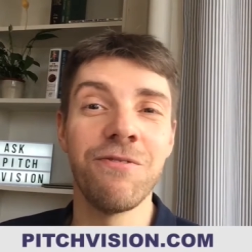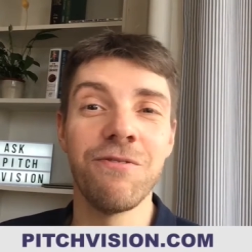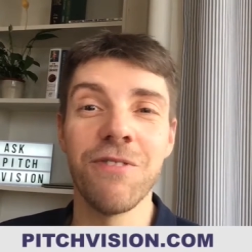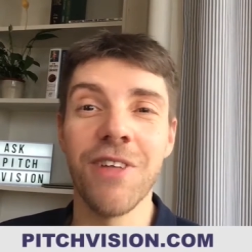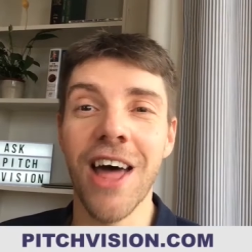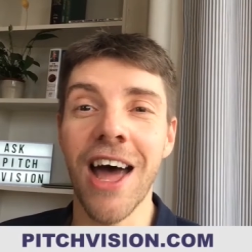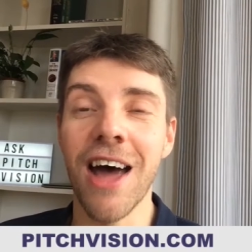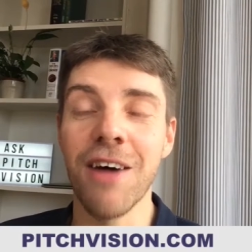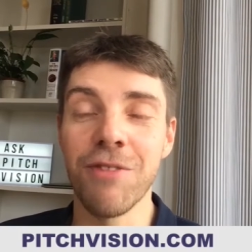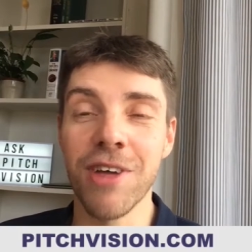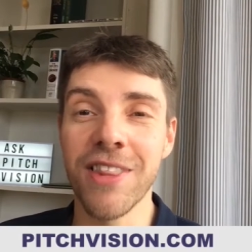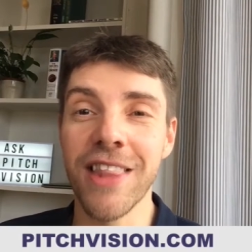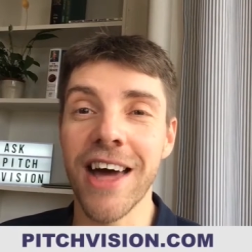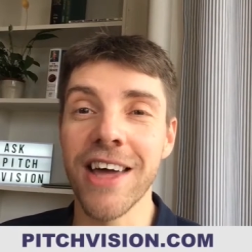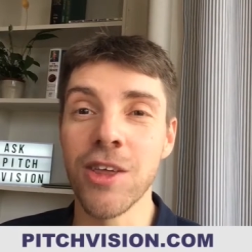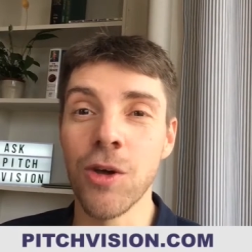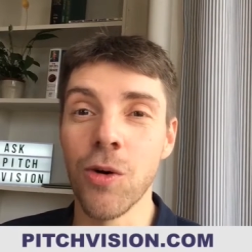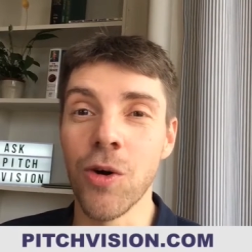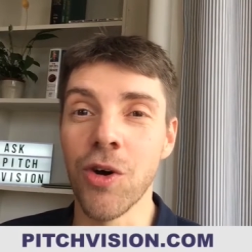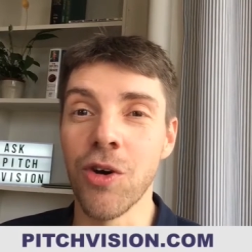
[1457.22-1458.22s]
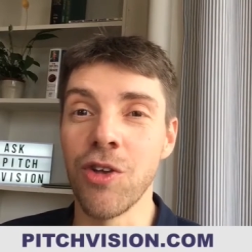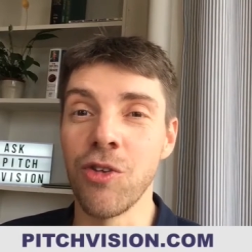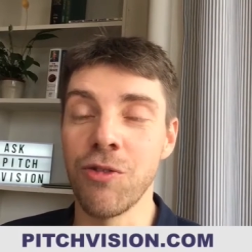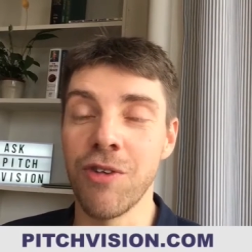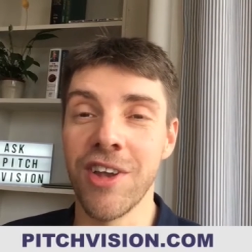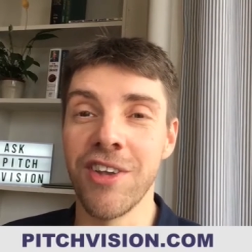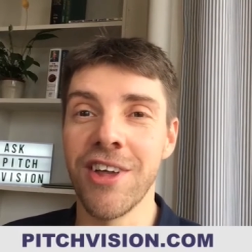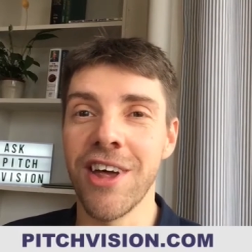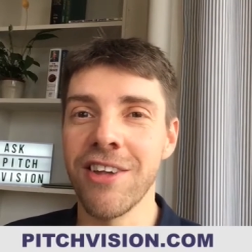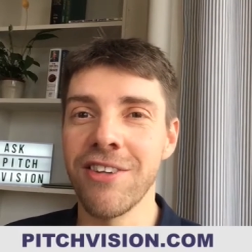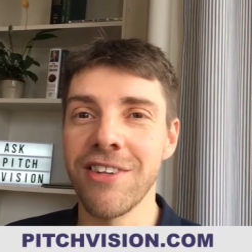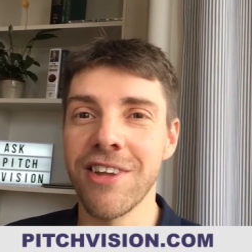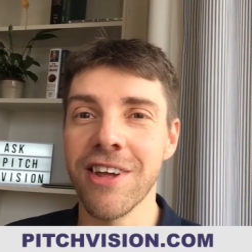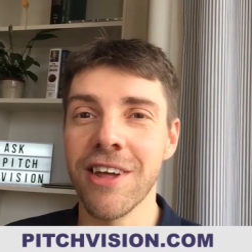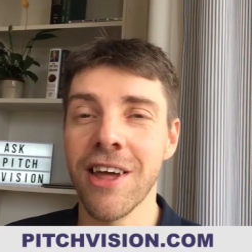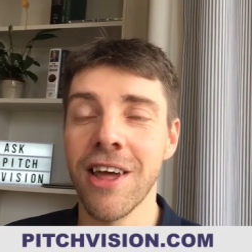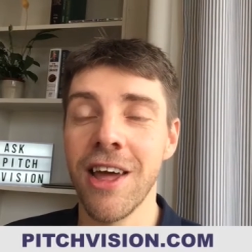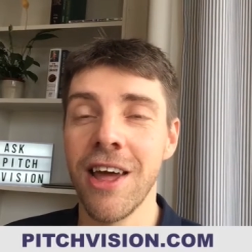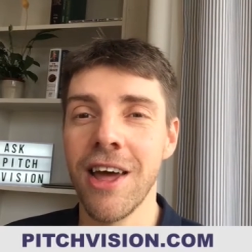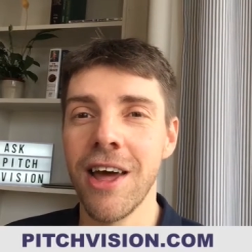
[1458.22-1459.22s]
Having that Yorker is fantastic.
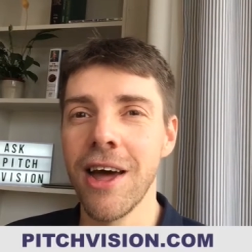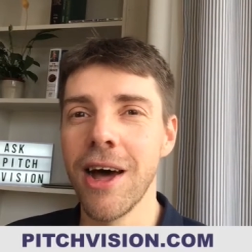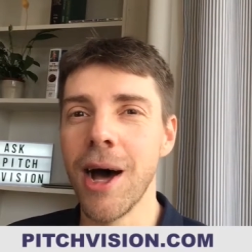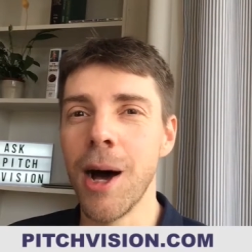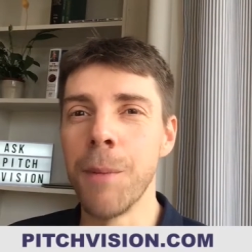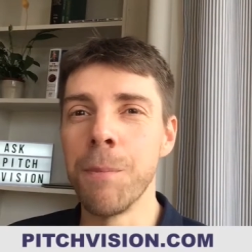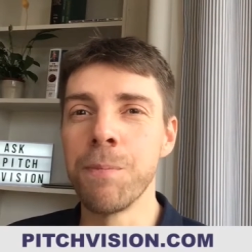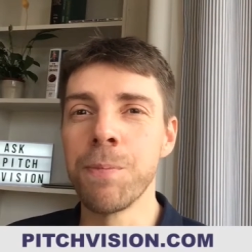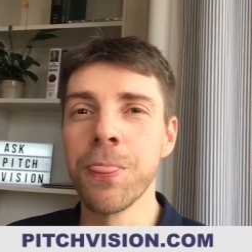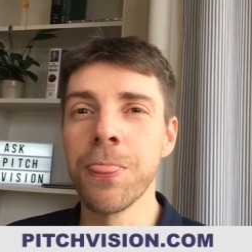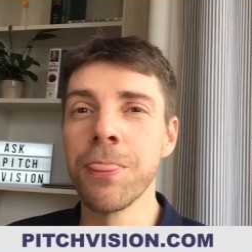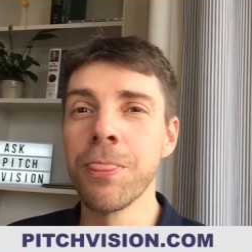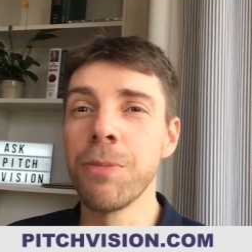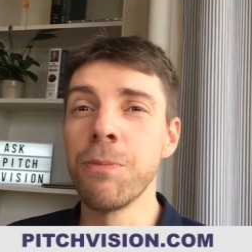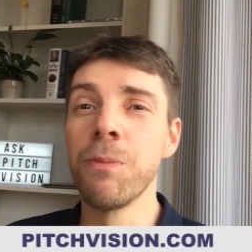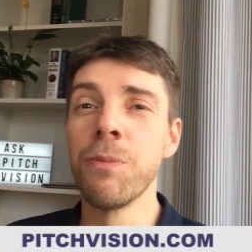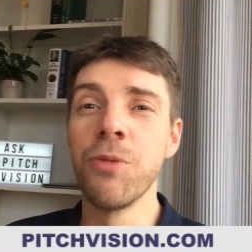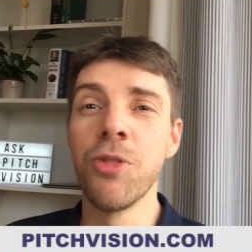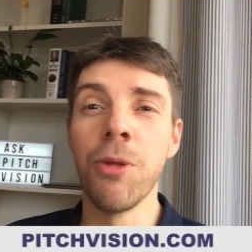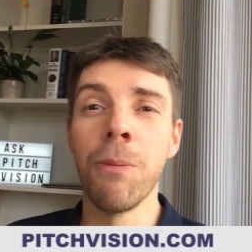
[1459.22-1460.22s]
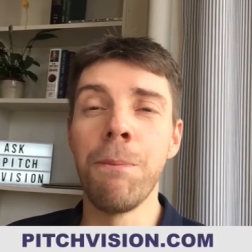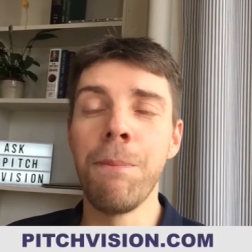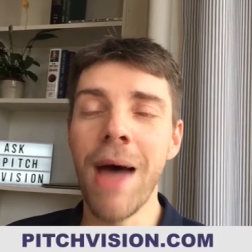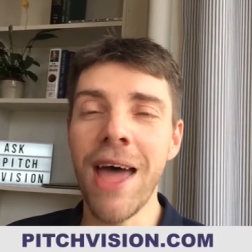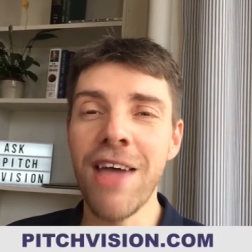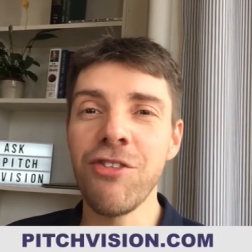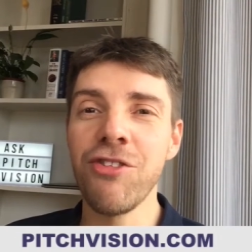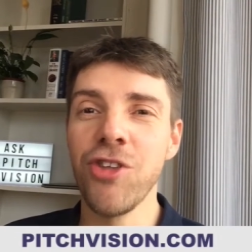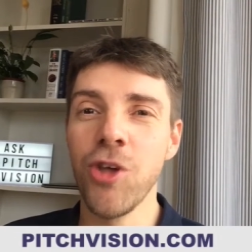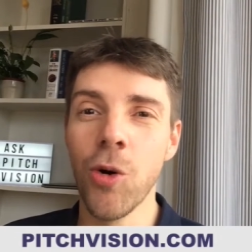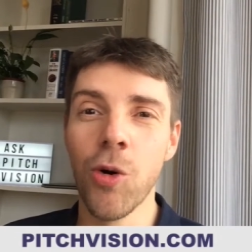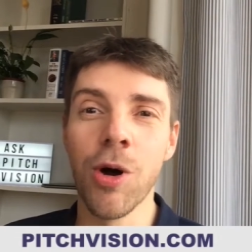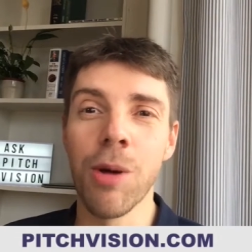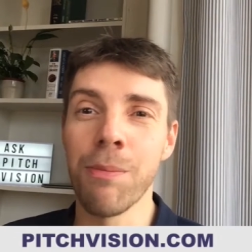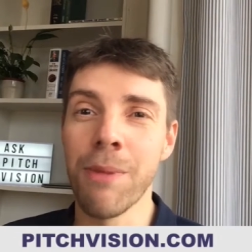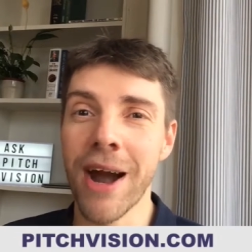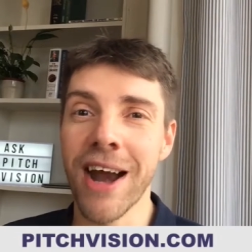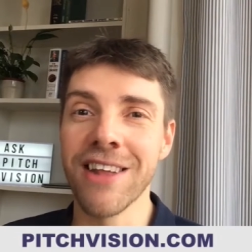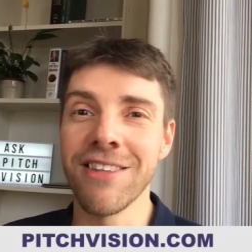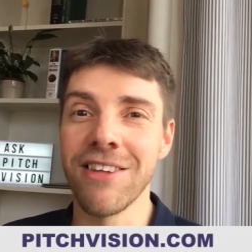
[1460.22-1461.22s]
The best Yorker
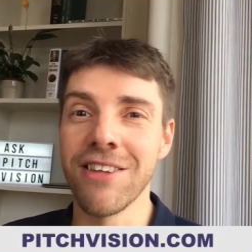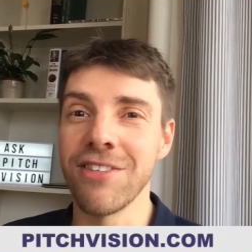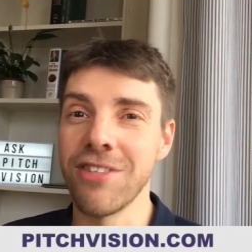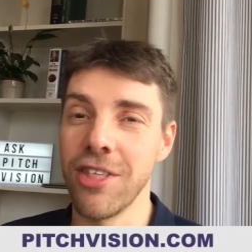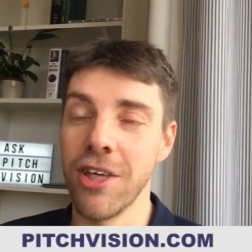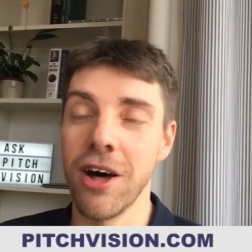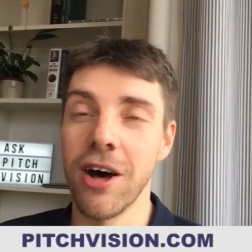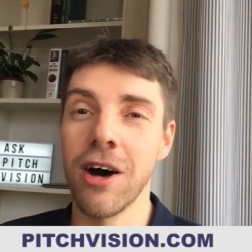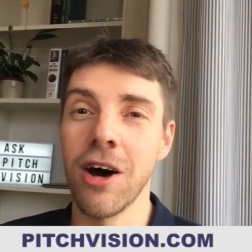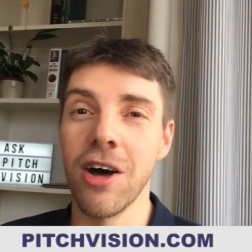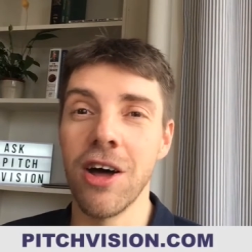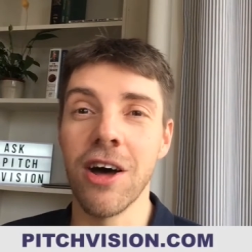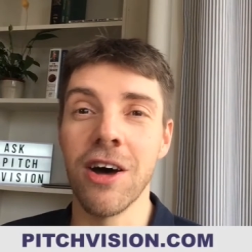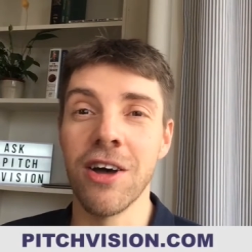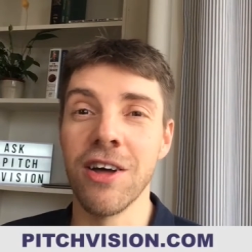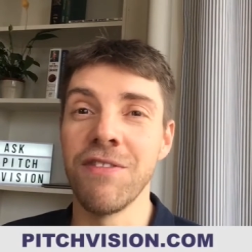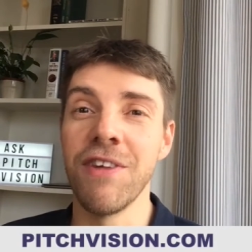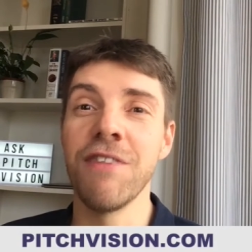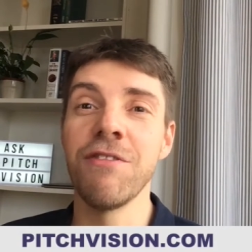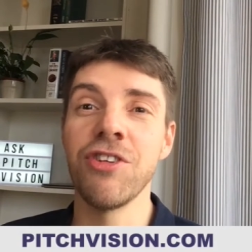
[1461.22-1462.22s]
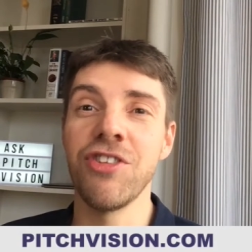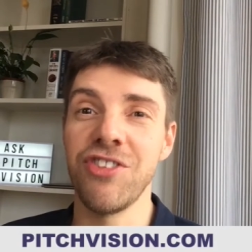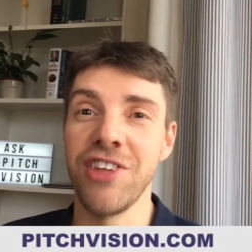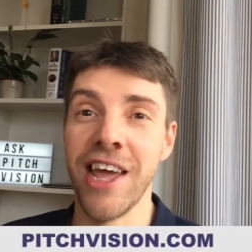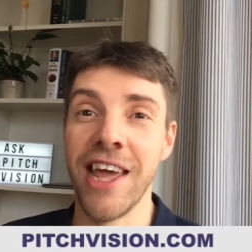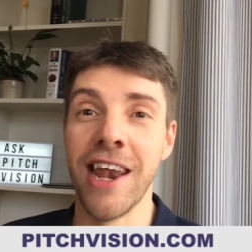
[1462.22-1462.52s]
practice that I've ever seen,